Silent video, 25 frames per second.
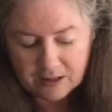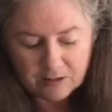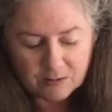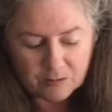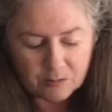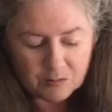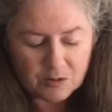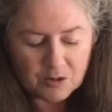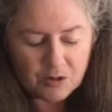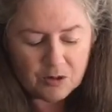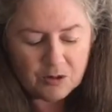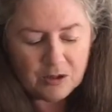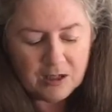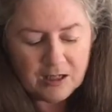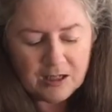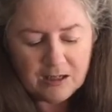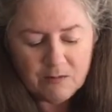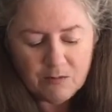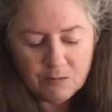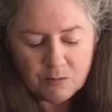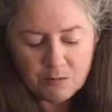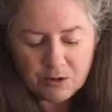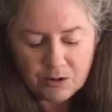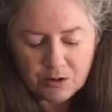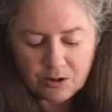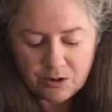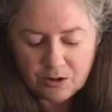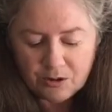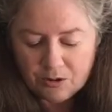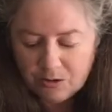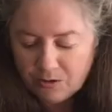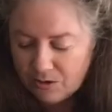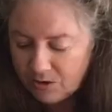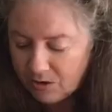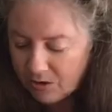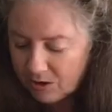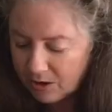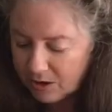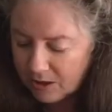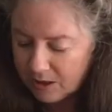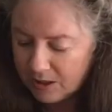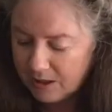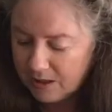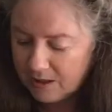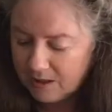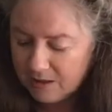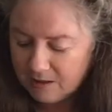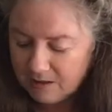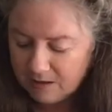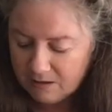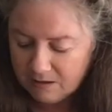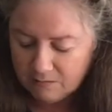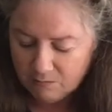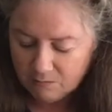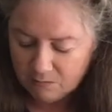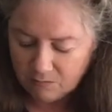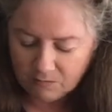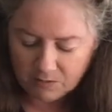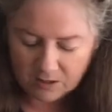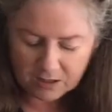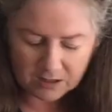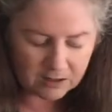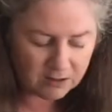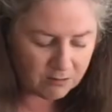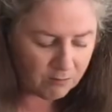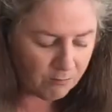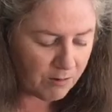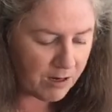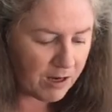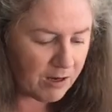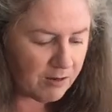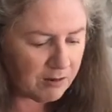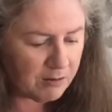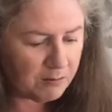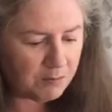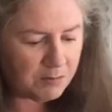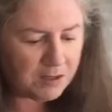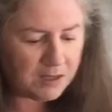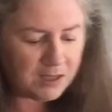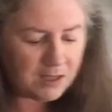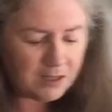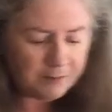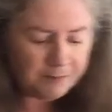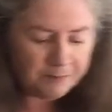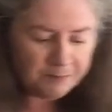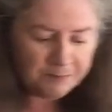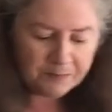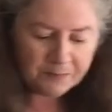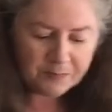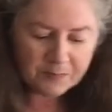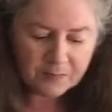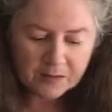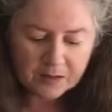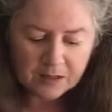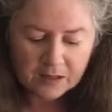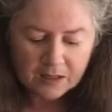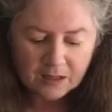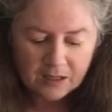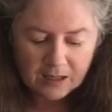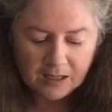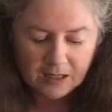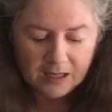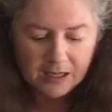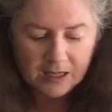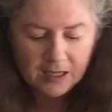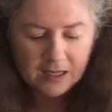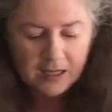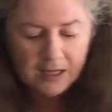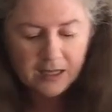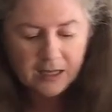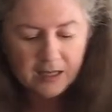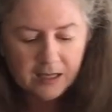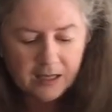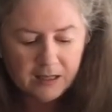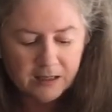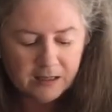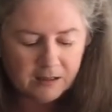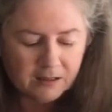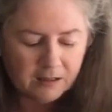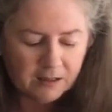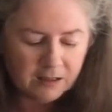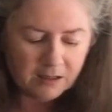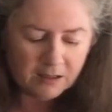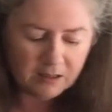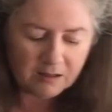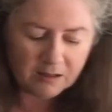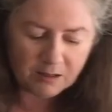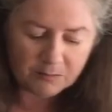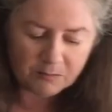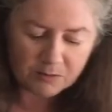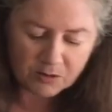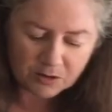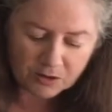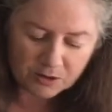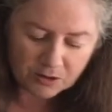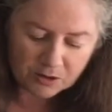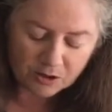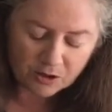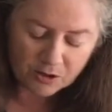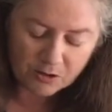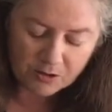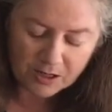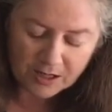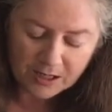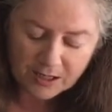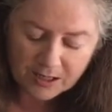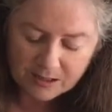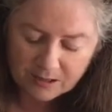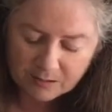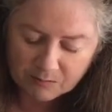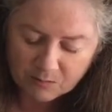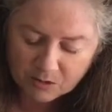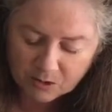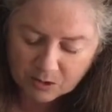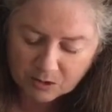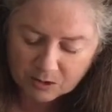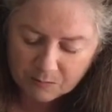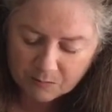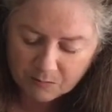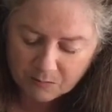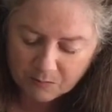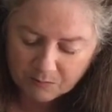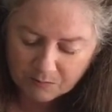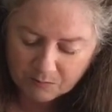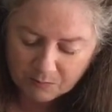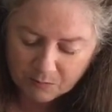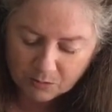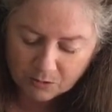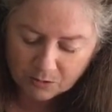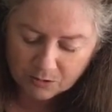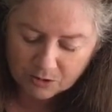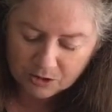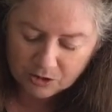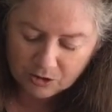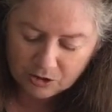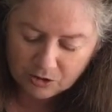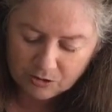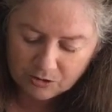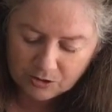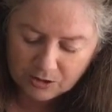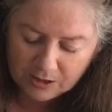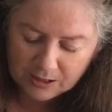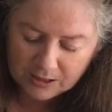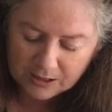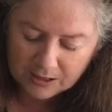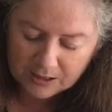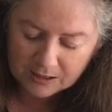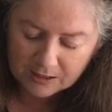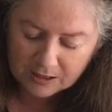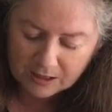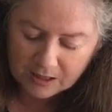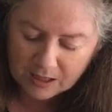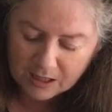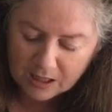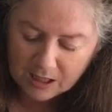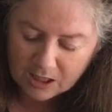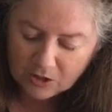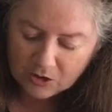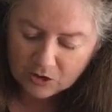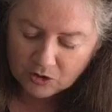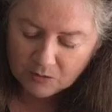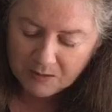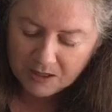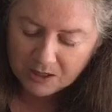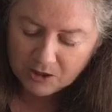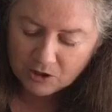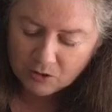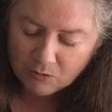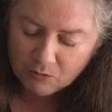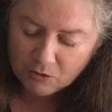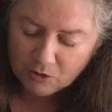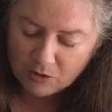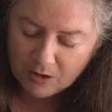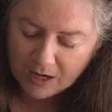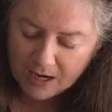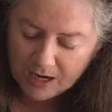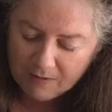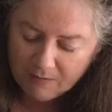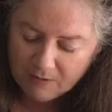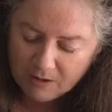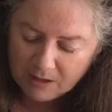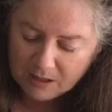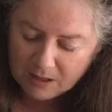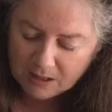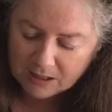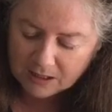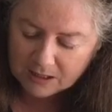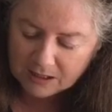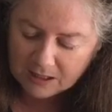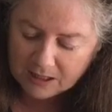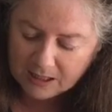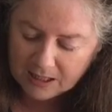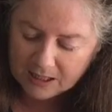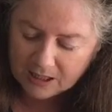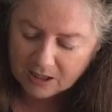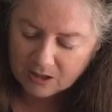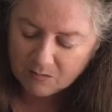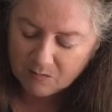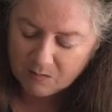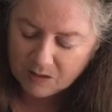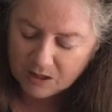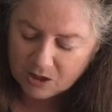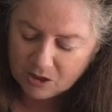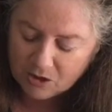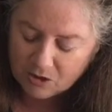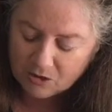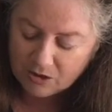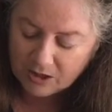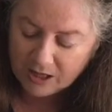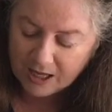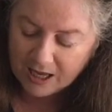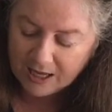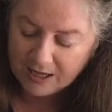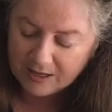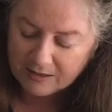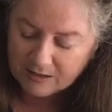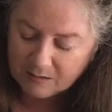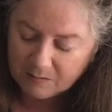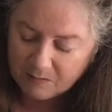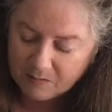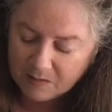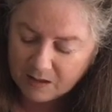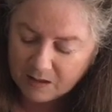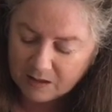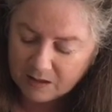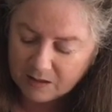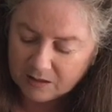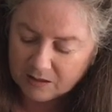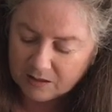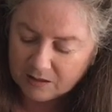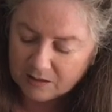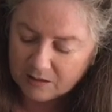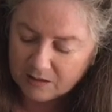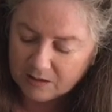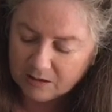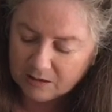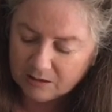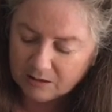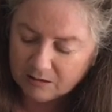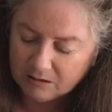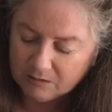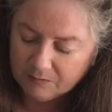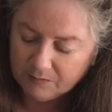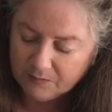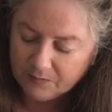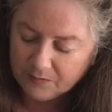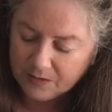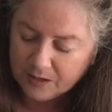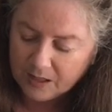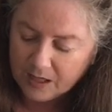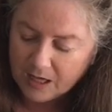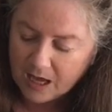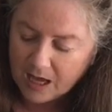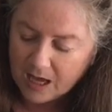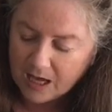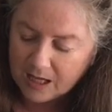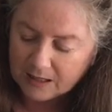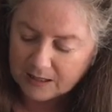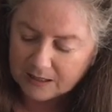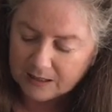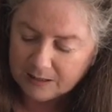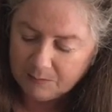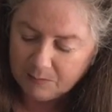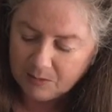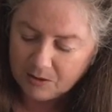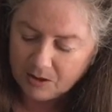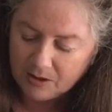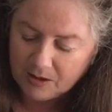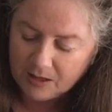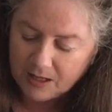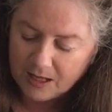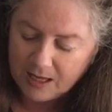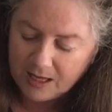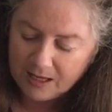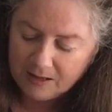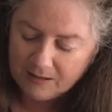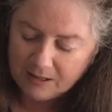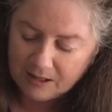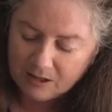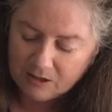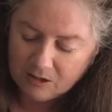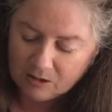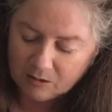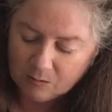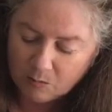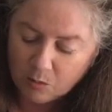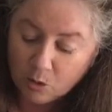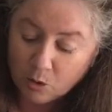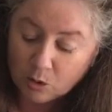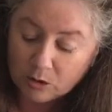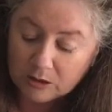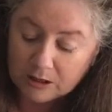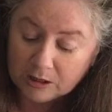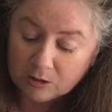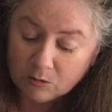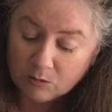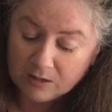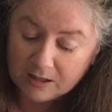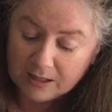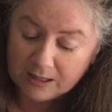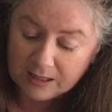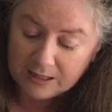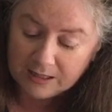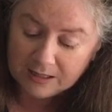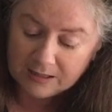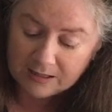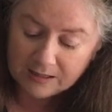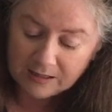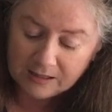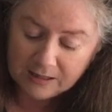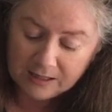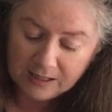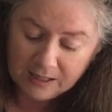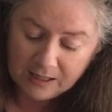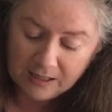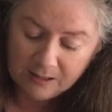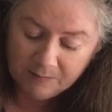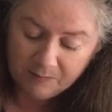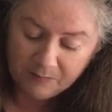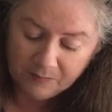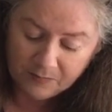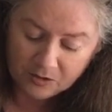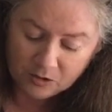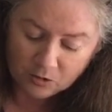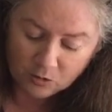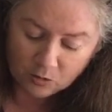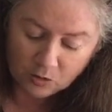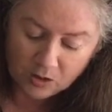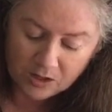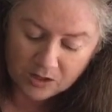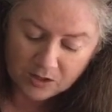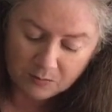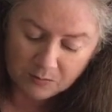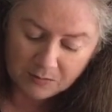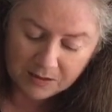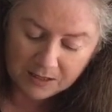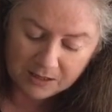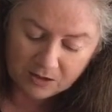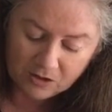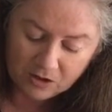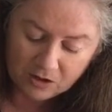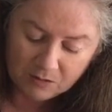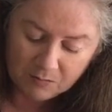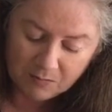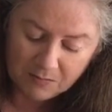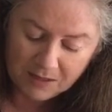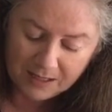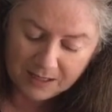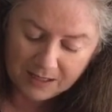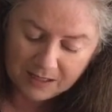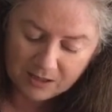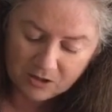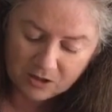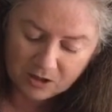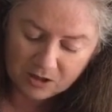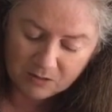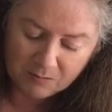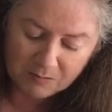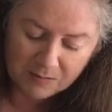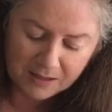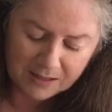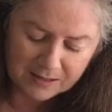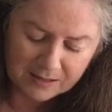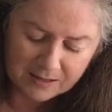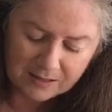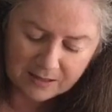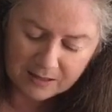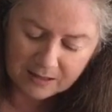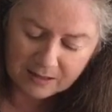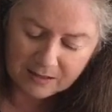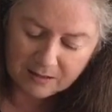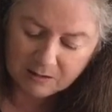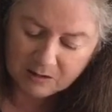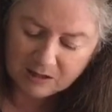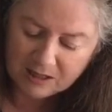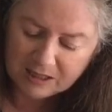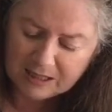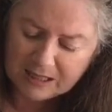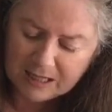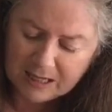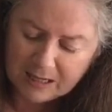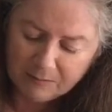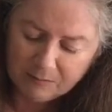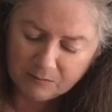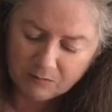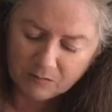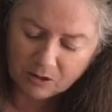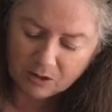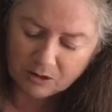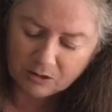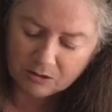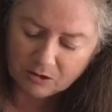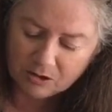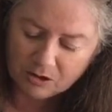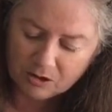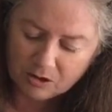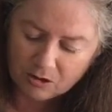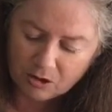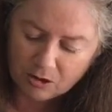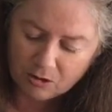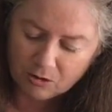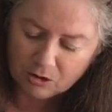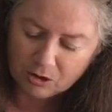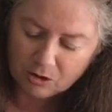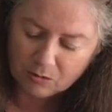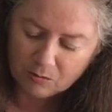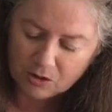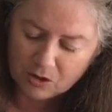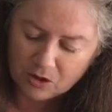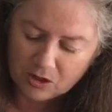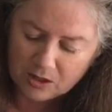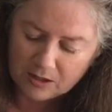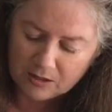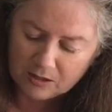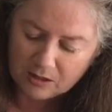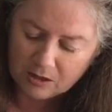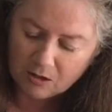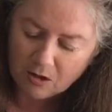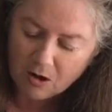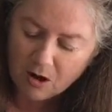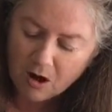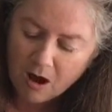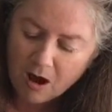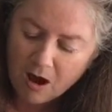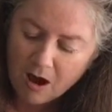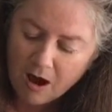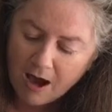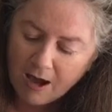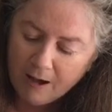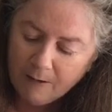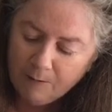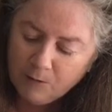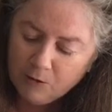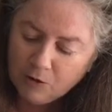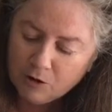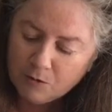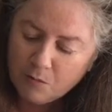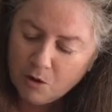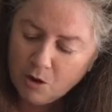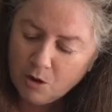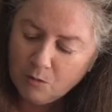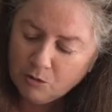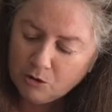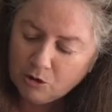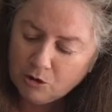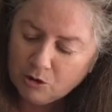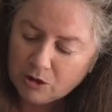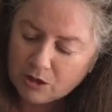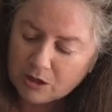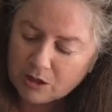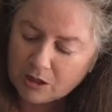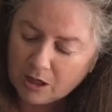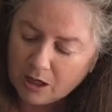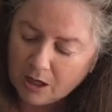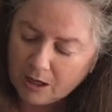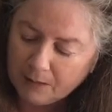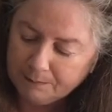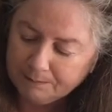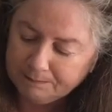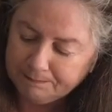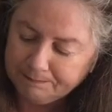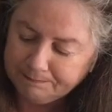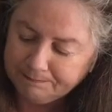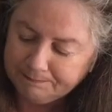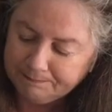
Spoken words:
What I'm going to do here, we'll put those on here, move things around a bit, and I'm just going to go ahead and I'm just going to pour the juice in. So make sure when you have it in a container, make sure it has a lip on that you can pour liquids easily. Trust me, it just makes this step just go so much easier. I fill them almost to the top.